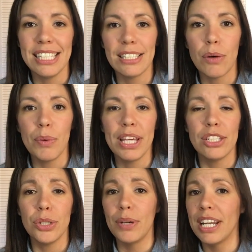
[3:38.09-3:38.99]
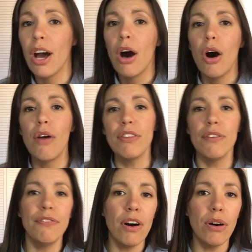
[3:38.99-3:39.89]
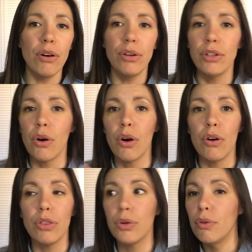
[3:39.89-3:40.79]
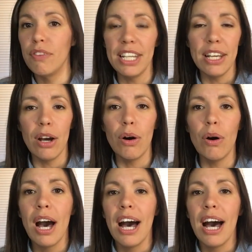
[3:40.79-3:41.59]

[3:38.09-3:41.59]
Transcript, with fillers: So we could do it over the phone or through video,